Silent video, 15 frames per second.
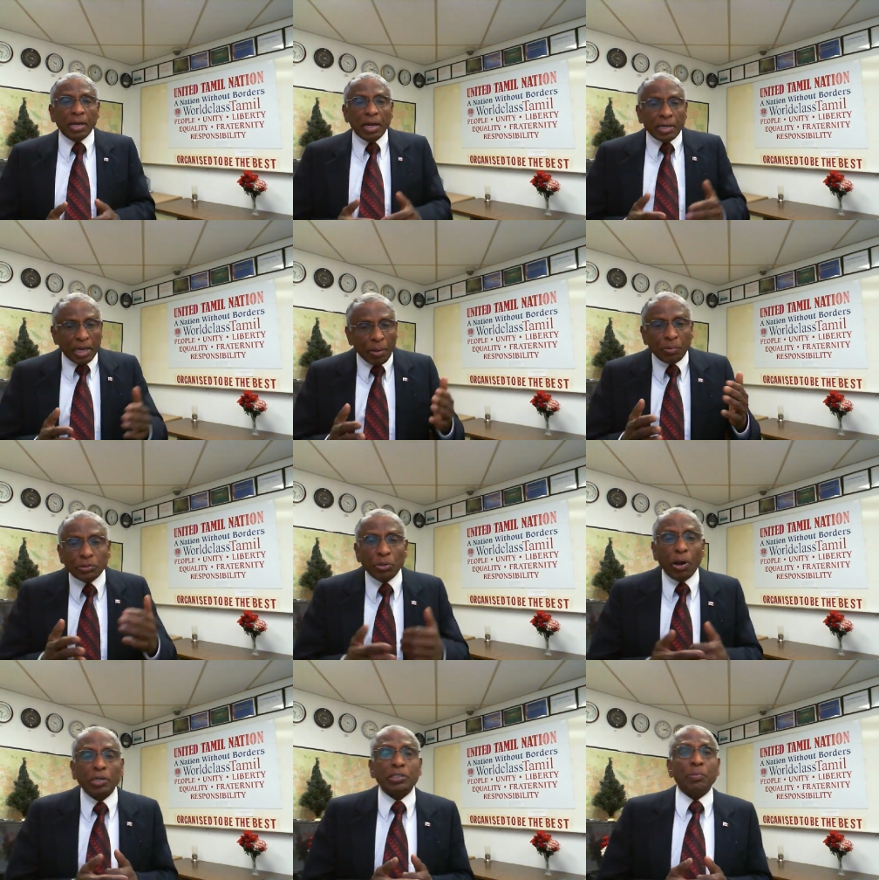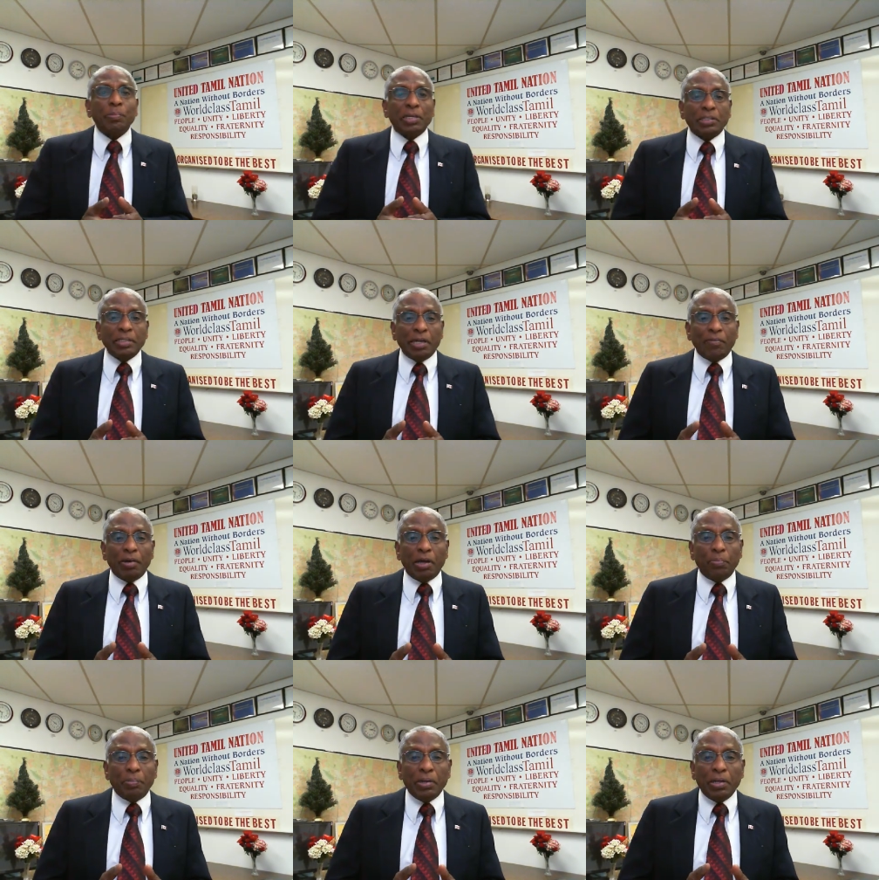Tamils also must
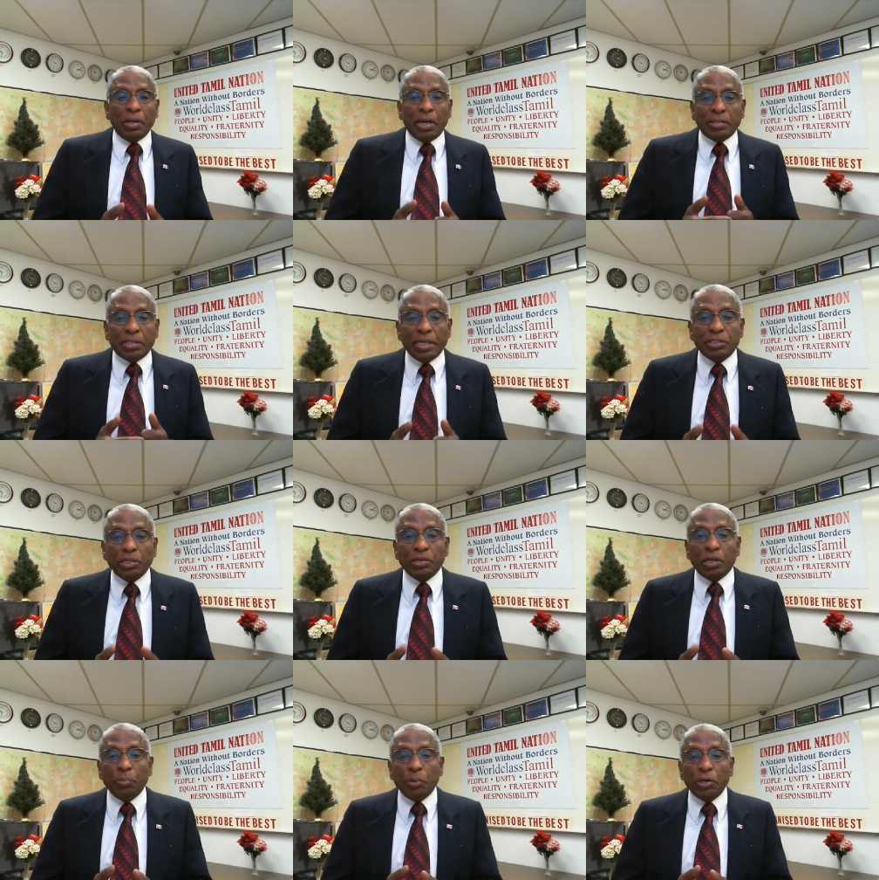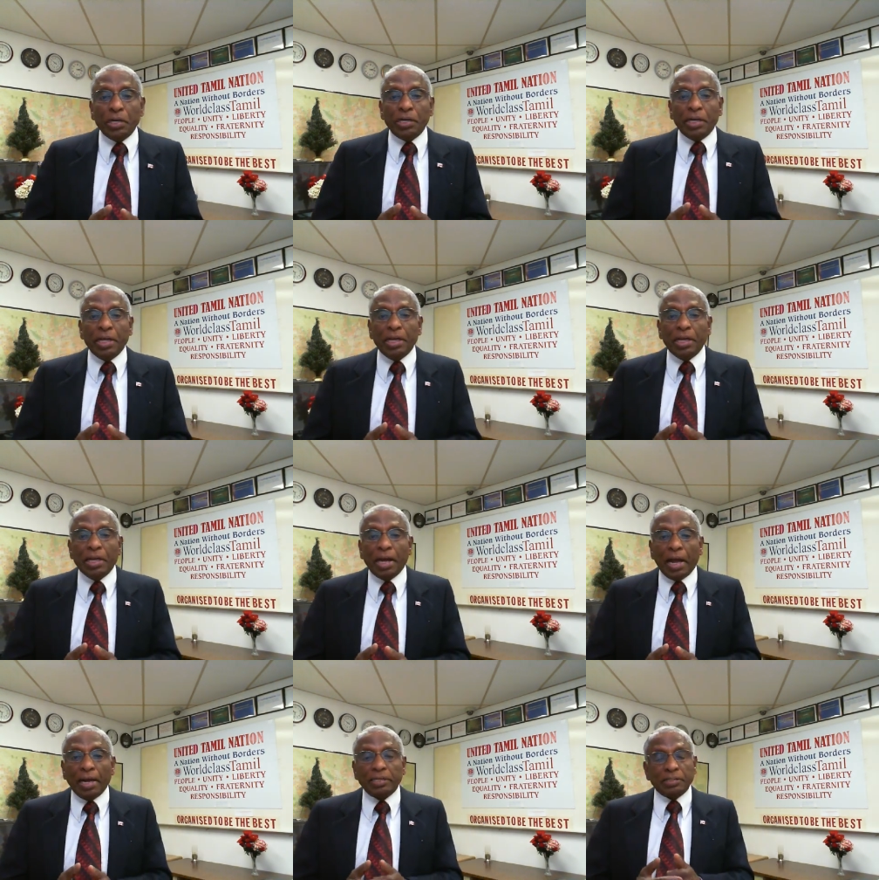develop a sense of community
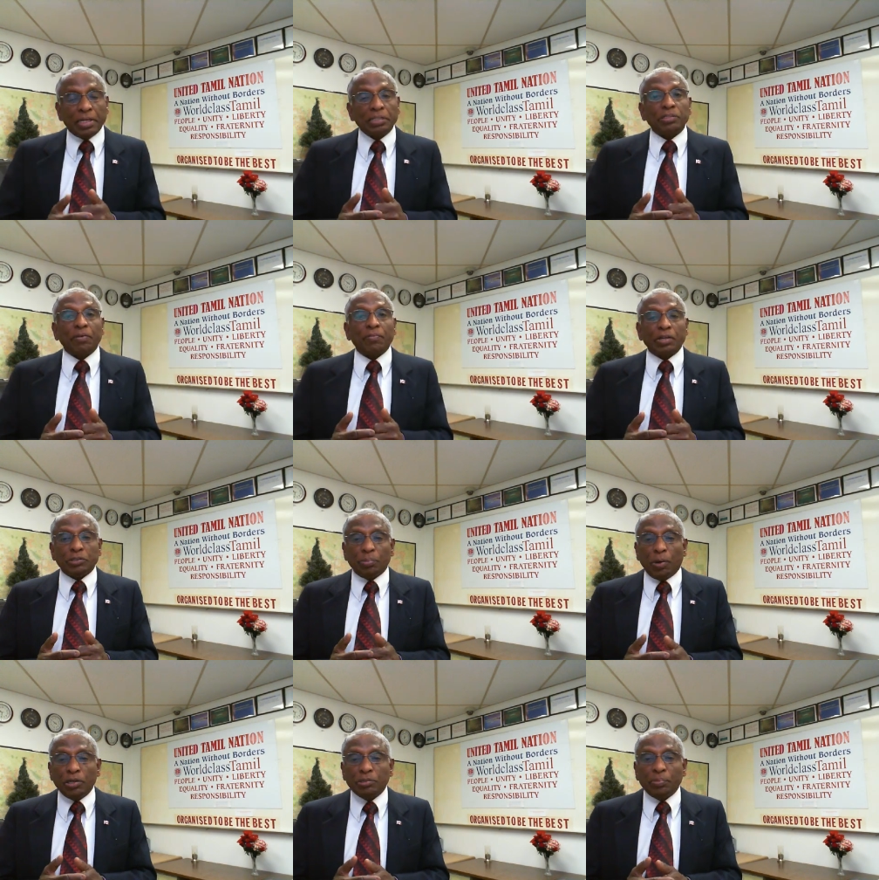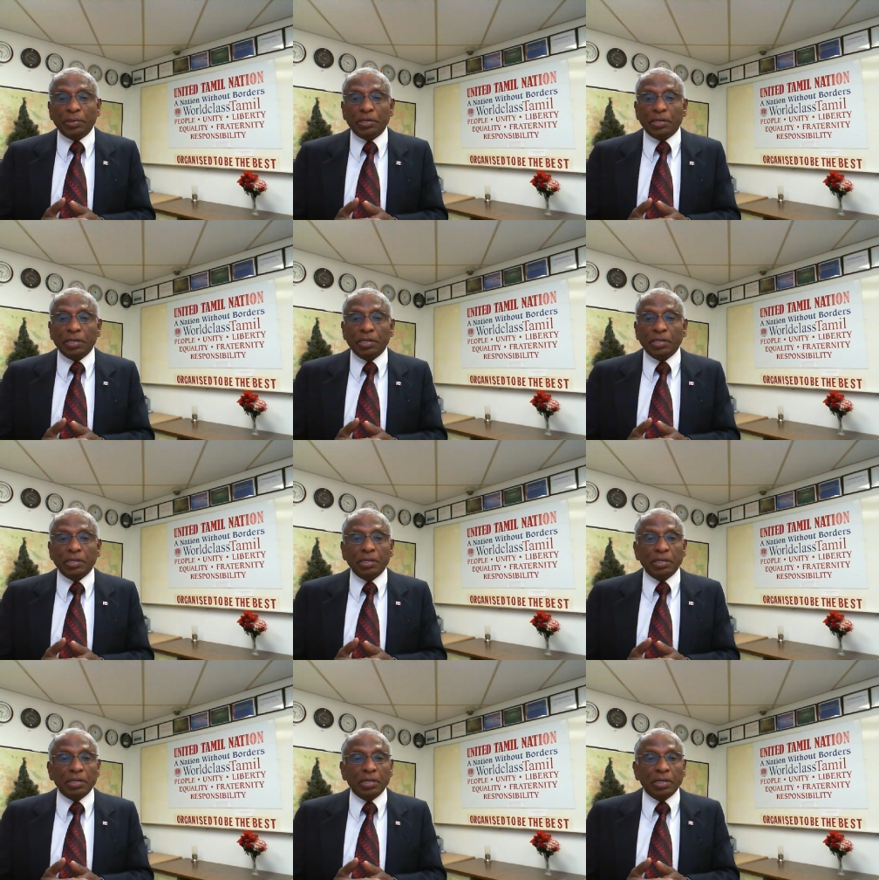and sense of responsibility.
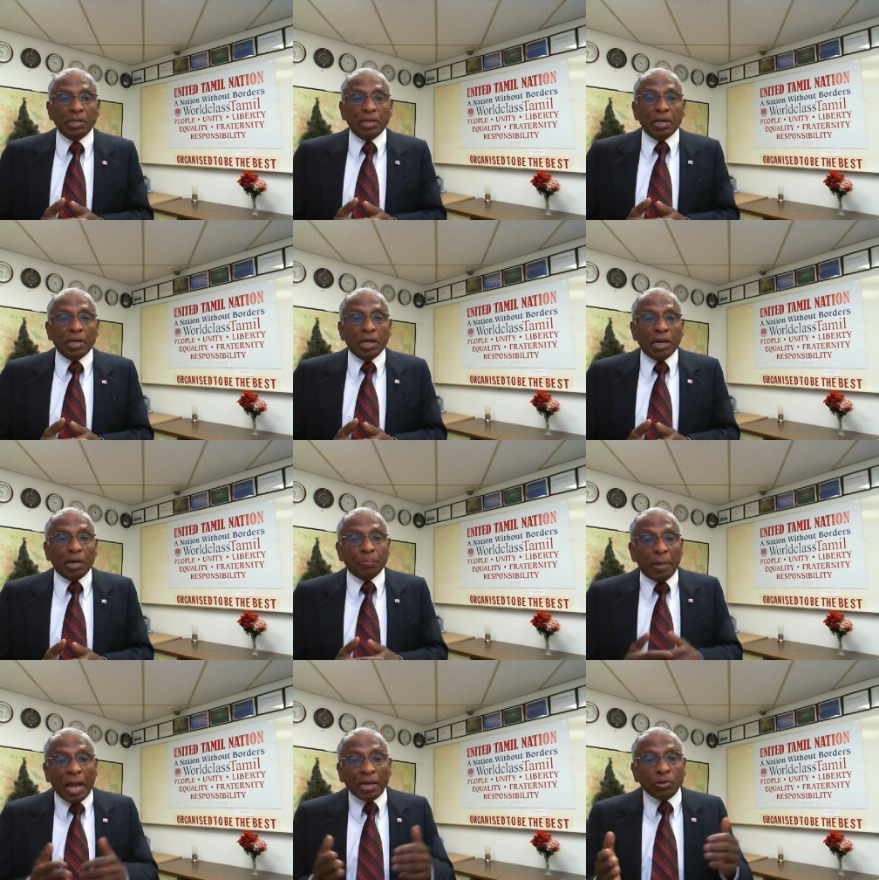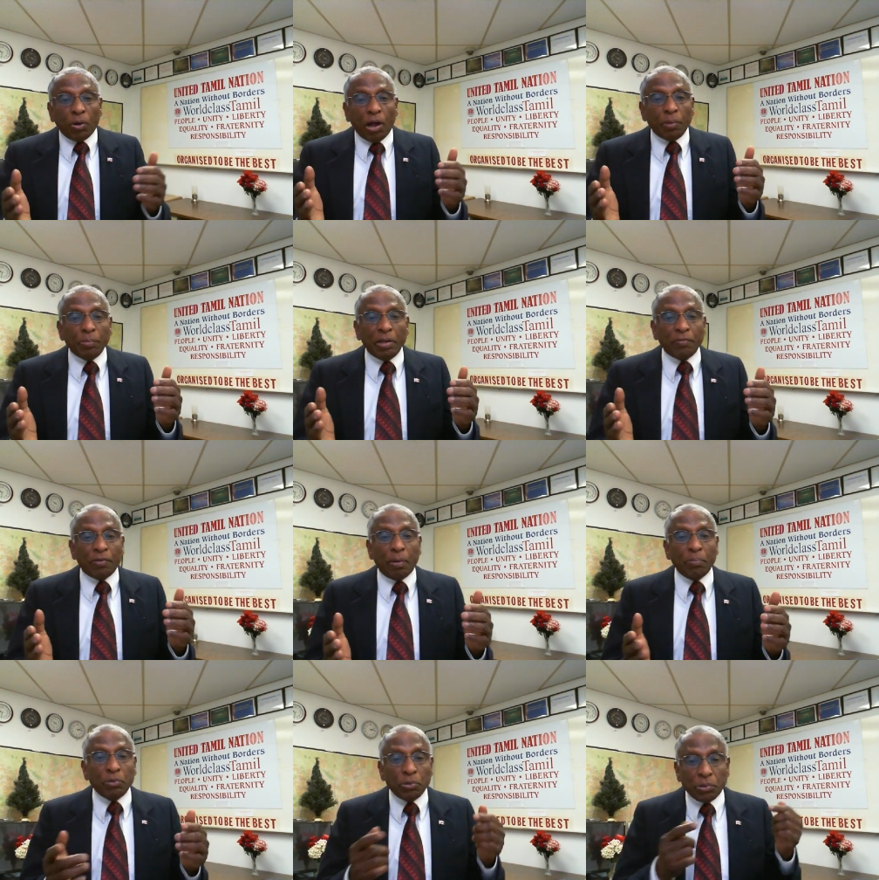A man called me
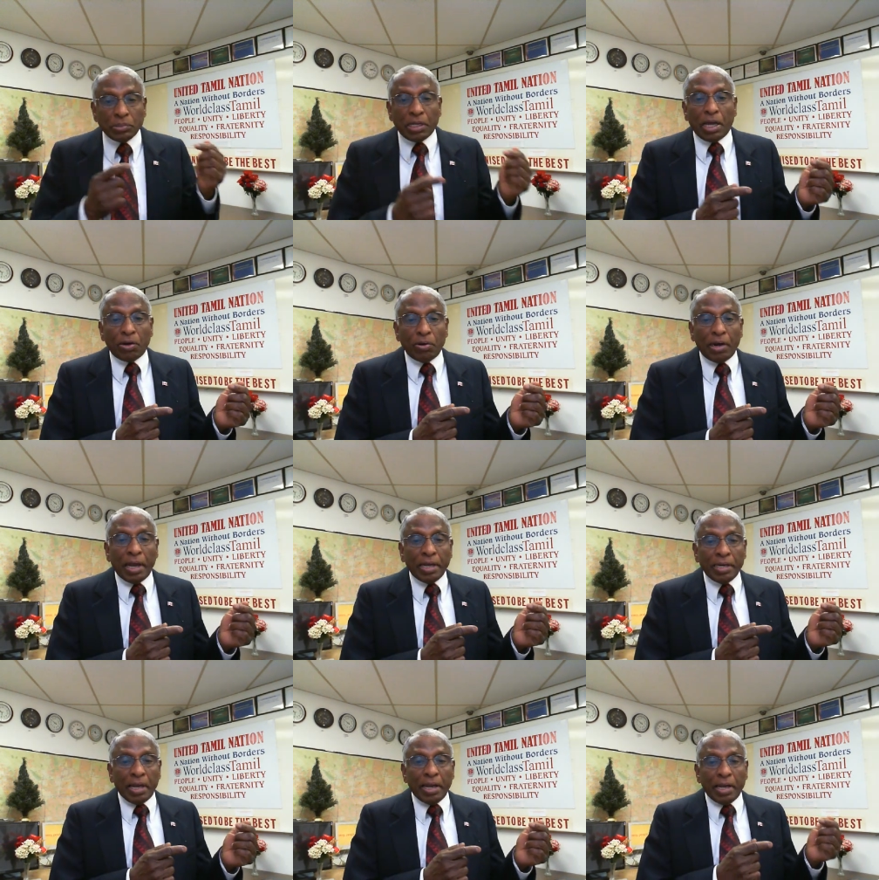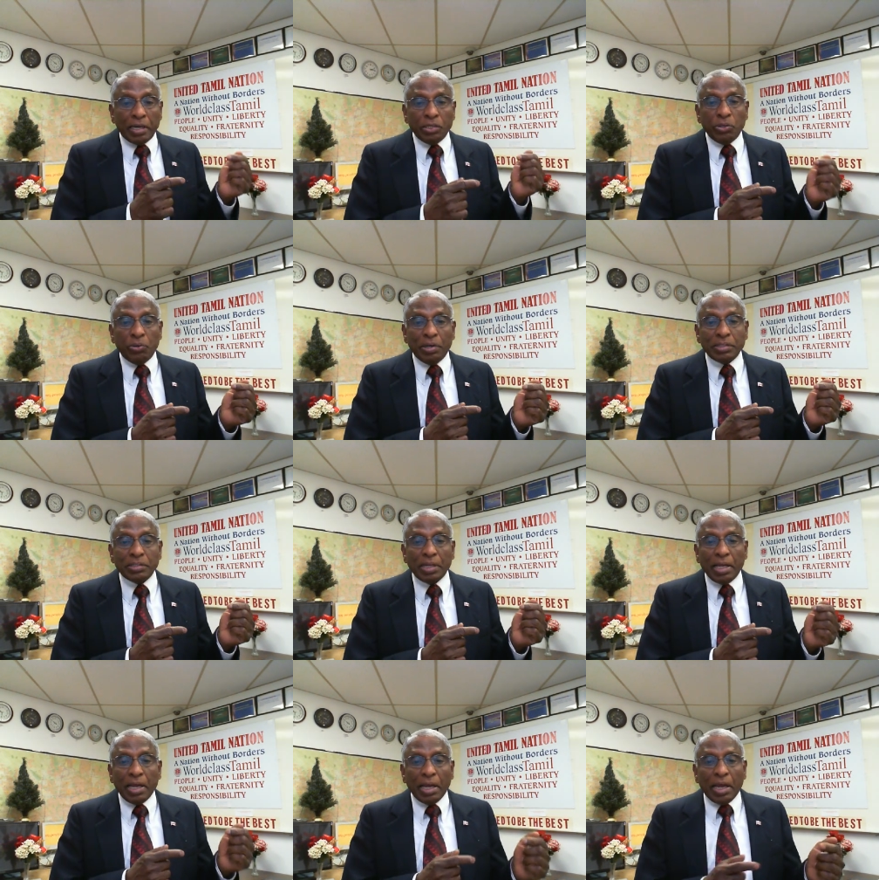from North Carolina in US,
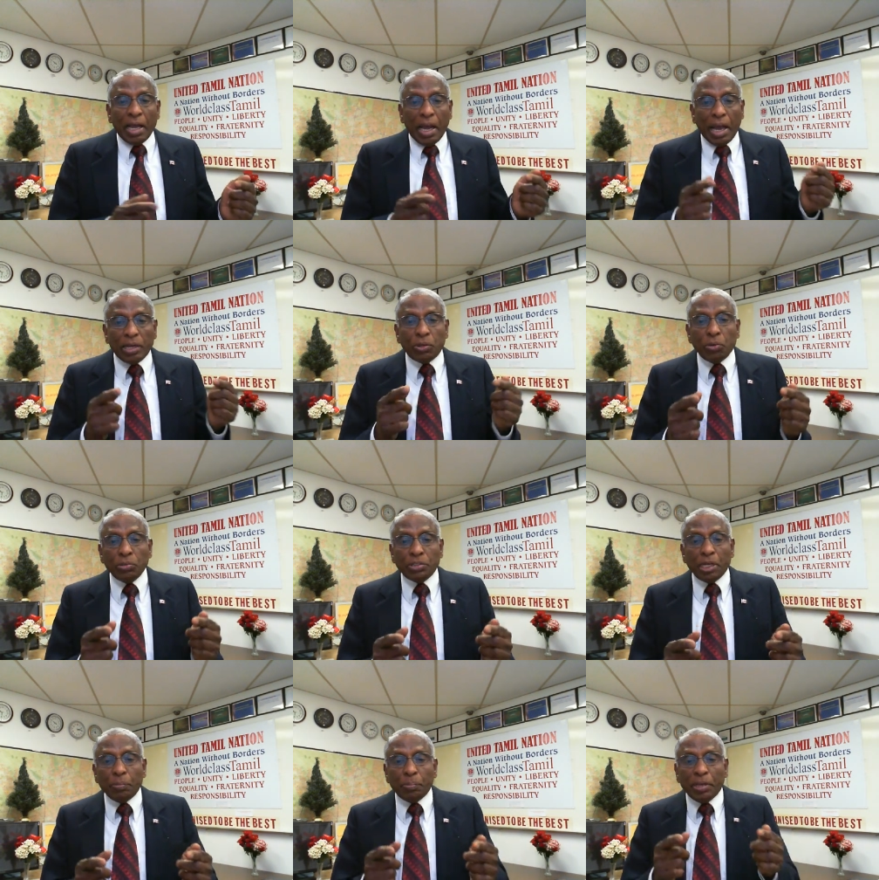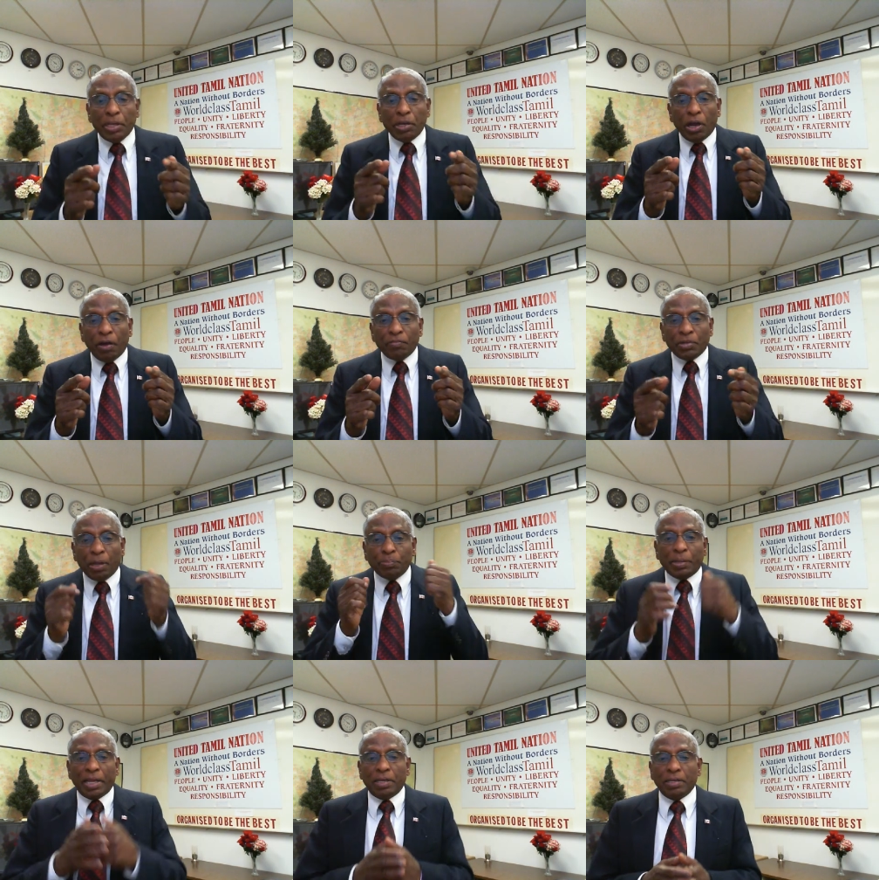accusing me of
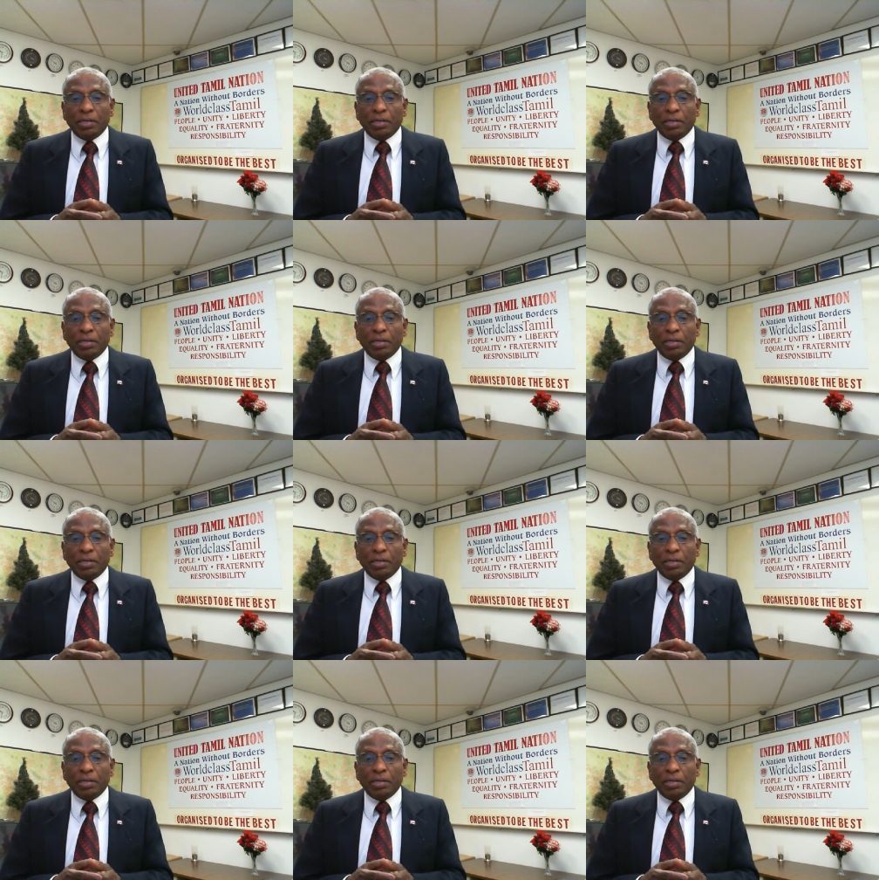something.